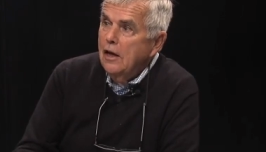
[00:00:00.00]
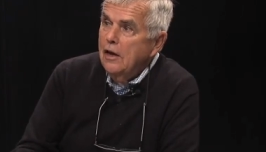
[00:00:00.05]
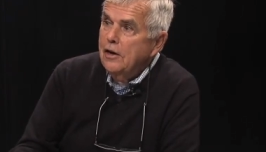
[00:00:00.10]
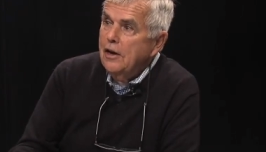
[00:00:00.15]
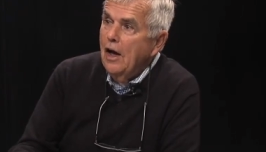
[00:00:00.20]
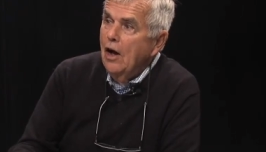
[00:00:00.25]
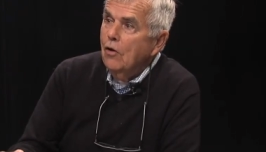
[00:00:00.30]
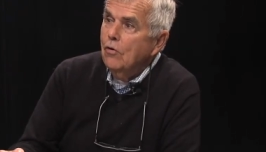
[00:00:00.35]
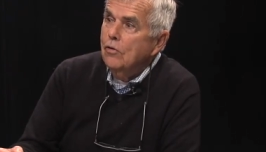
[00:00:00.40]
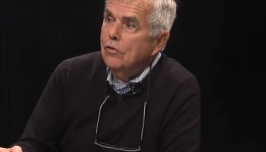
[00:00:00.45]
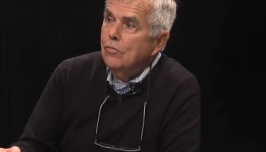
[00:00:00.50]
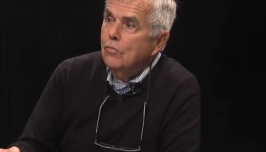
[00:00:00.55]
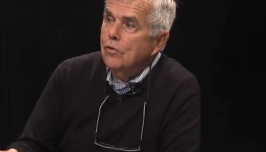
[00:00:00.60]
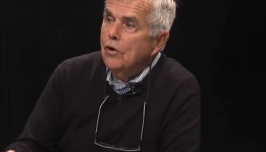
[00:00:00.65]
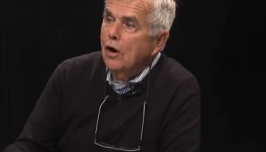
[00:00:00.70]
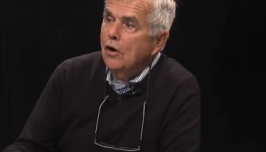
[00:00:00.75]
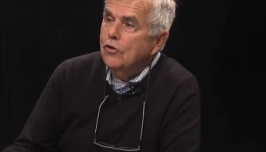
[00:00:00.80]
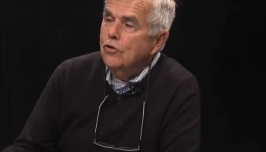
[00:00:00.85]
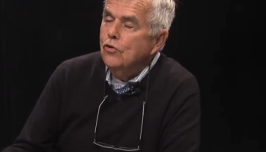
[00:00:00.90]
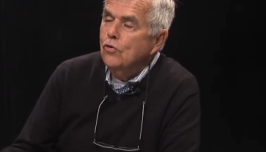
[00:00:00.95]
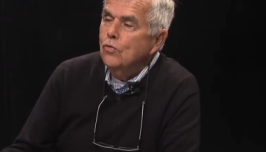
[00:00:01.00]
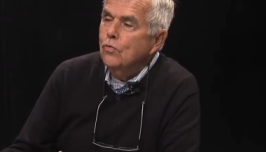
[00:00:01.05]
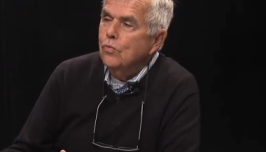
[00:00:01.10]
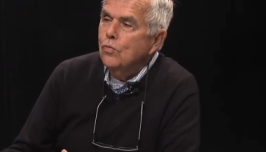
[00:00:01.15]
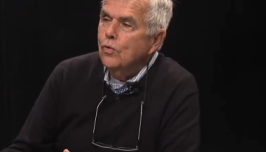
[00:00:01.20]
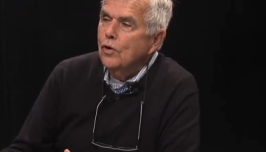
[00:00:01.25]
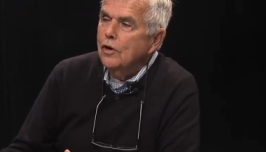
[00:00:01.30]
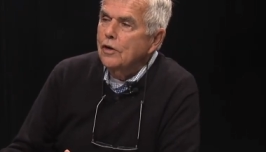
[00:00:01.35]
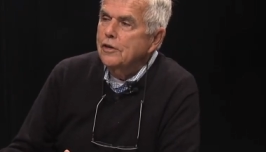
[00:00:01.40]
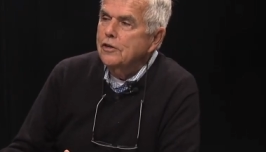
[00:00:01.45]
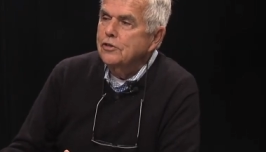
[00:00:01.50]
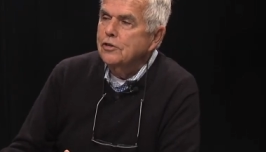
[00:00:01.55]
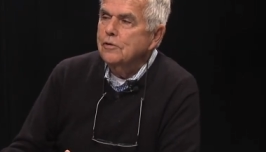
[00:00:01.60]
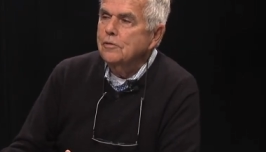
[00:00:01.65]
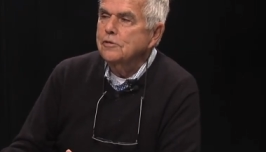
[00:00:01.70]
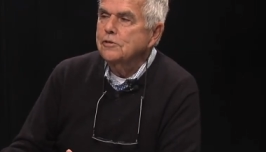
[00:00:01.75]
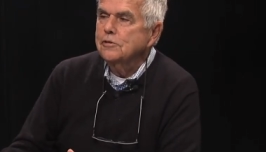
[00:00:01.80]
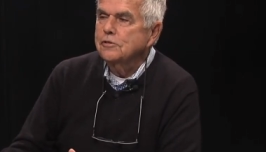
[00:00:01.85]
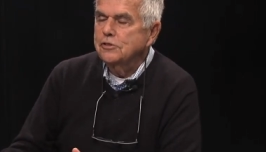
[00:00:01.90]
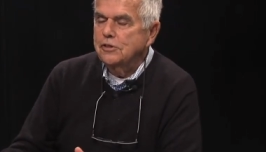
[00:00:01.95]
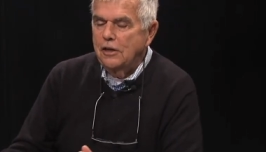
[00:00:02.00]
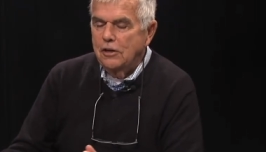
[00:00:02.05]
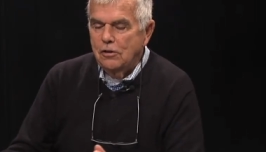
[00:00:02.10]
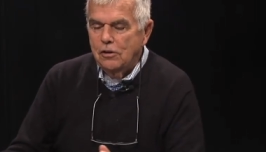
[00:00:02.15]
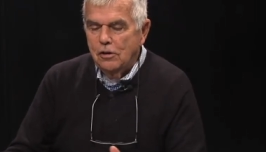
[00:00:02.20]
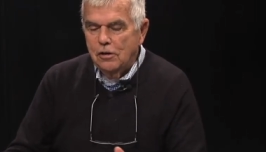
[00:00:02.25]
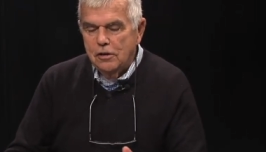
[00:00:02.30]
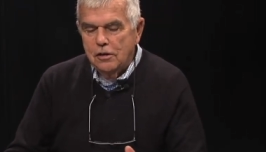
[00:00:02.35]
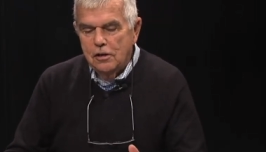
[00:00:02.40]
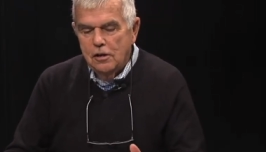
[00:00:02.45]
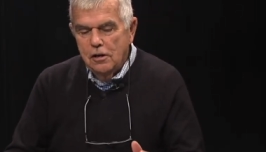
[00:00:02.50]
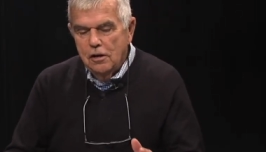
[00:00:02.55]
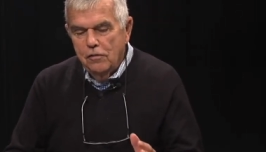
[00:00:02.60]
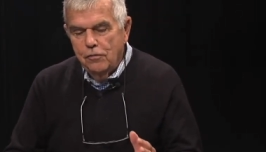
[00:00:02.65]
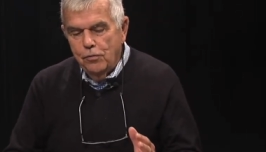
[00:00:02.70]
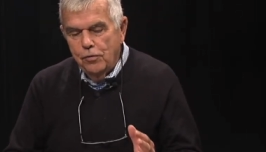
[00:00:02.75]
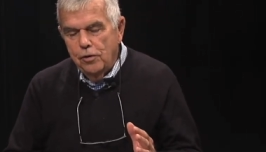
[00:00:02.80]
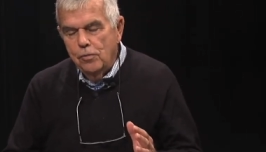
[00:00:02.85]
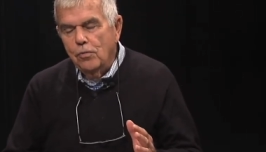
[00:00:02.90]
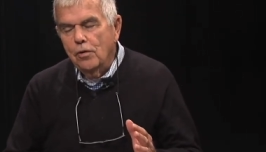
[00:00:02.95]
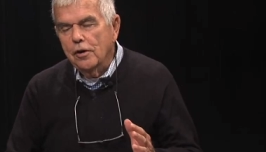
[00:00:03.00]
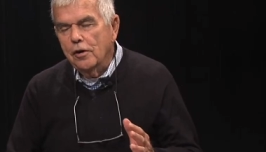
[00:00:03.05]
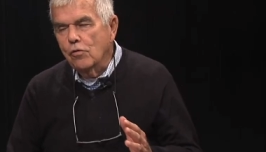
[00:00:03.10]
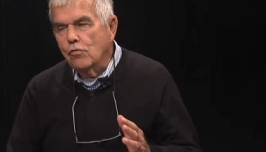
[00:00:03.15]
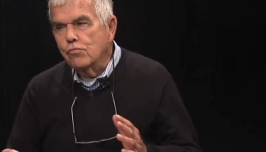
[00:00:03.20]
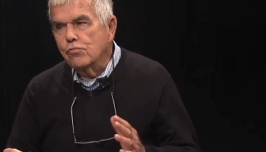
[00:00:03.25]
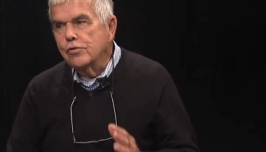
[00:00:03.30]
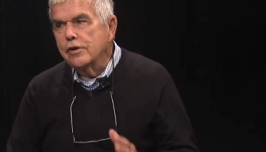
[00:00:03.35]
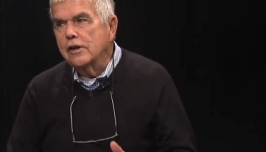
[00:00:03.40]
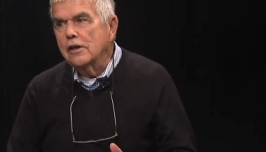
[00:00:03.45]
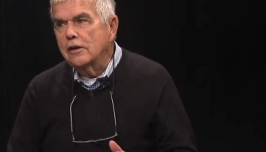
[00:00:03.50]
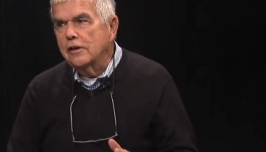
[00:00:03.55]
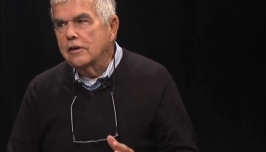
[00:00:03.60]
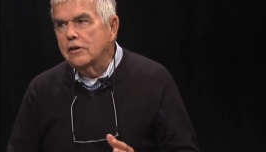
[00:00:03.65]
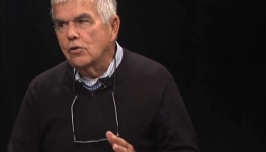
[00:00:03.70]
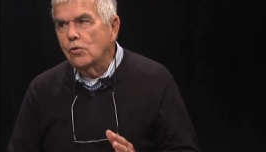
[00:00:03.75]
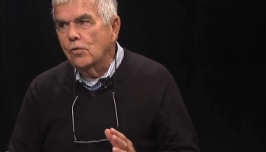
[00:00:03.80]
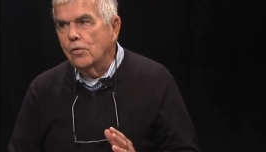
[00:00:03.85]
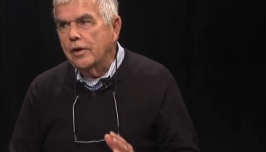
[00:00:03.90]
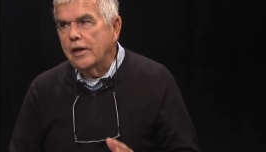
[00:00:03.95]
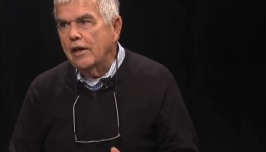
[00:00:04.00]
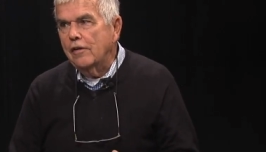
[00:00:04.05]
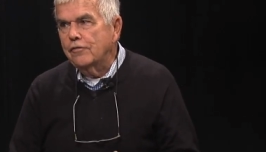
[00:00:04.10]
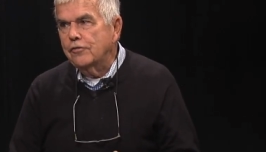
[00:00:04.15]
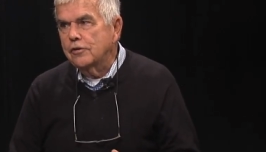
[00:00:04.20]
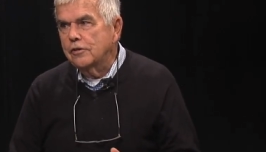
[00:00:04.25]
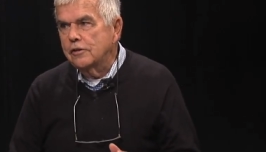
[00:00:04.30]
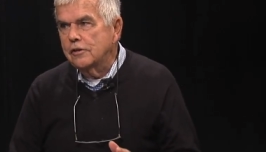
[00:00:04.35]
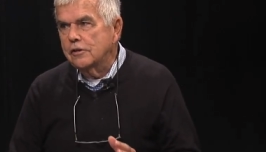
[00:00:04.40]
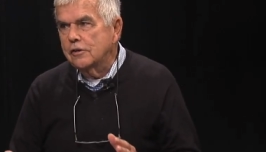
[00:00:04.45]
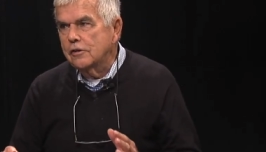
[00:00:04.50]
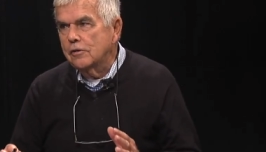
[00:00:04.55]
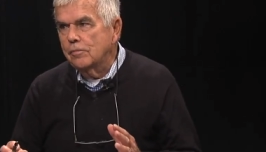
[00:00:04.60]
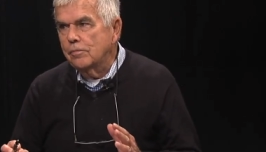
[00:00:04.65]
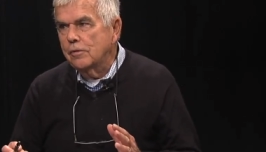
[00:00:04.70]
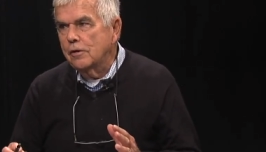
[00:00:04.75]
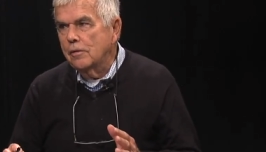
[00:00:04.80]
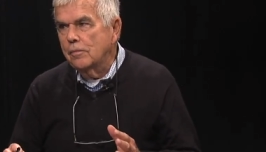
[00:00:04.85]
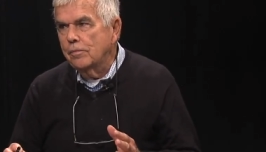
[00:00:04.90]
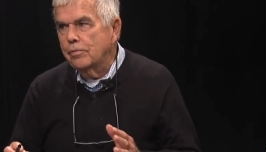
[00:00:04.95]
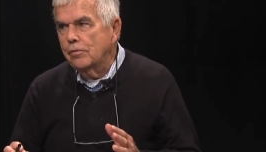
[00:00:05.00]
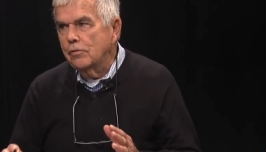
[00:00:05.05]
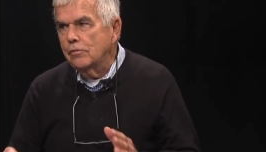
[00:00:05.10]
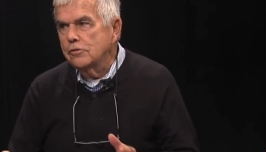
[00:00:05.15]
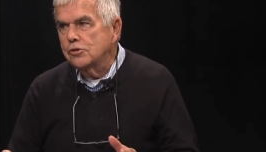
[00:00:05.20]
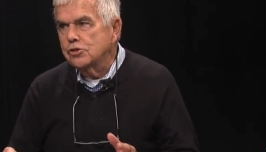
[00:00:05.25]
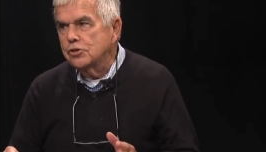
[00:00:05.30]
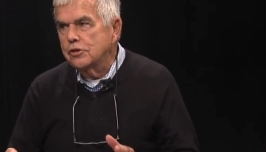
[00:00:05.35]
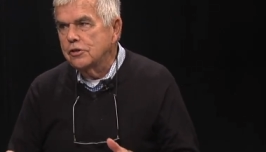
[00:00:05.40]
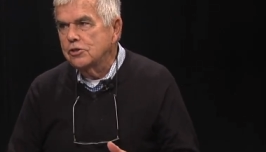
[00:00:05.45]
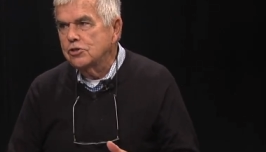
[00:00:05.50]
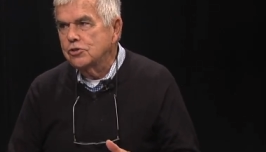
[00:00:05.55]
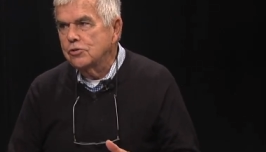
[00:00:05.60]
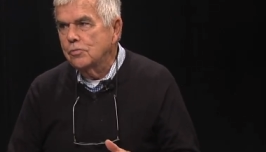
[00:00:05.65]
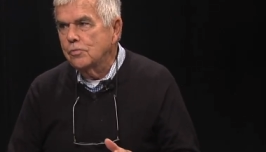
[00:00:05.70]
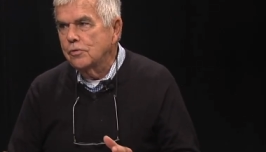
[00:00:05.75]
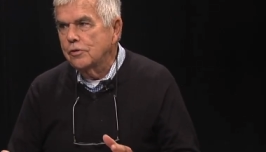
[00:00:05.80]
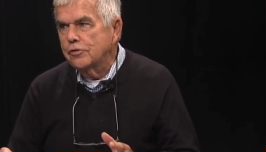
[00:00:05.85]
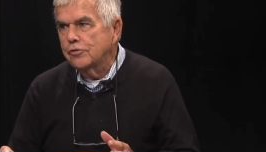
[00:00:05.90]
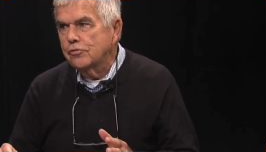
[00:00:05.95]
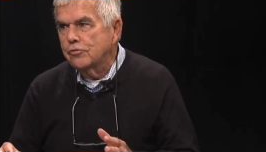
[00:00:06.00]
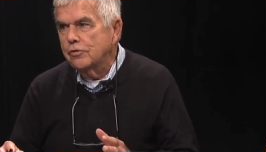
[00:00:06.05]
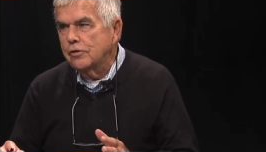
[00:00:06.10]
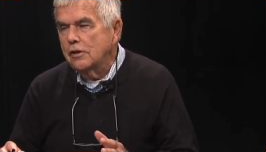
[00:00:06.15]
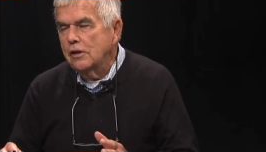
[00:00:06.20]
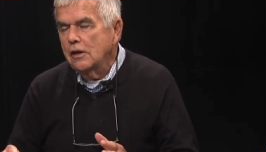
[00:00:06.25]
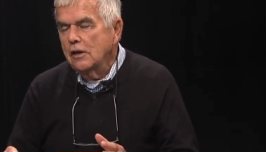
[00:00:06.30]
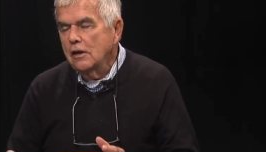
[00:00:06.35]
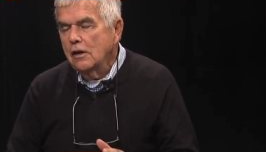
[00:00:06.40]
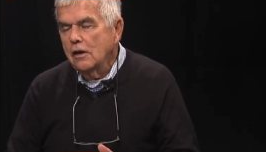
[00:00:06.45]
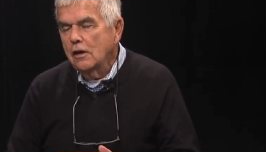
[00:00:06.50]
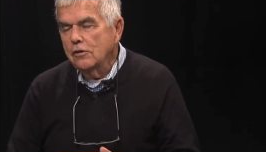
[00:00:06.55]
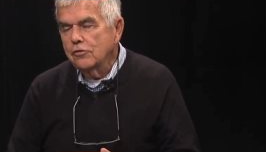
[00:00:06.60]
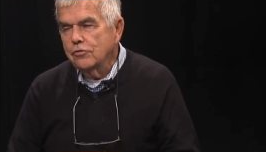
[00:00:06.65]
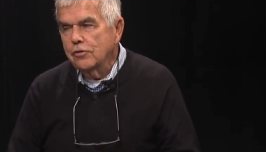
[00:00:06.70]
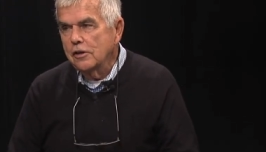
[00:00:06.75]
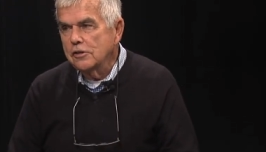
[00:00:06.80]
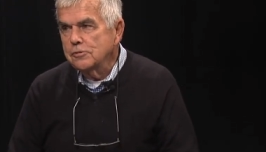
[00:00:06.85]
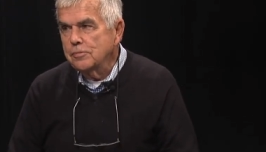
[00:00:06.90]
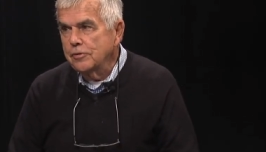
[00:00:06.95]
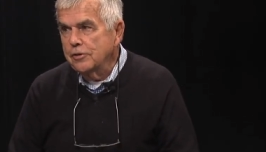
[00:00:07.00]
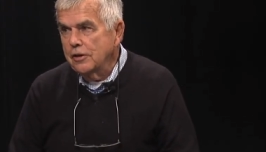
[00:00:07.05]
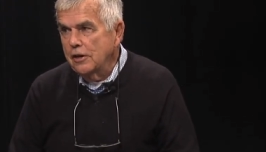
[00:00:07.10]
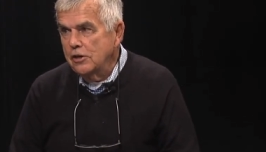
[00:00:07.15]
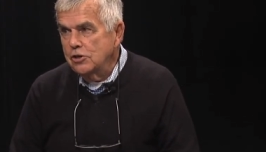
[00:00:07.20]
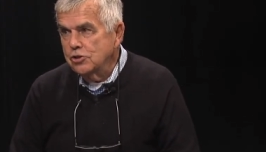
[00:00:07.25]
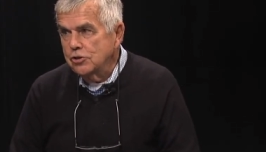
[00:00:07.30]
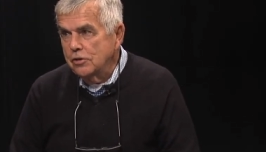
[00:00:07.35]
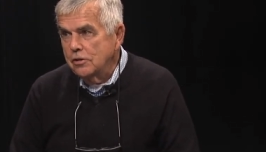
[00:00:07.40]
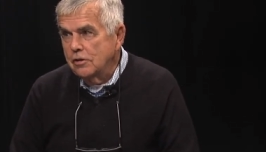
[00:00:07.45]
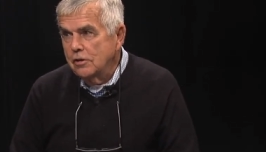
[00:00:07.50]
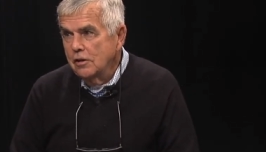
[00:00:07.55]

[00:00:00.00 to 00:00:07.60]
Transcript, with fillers: Now, are you willing to say, look, if we want to really go after the pollution issue with on transportation.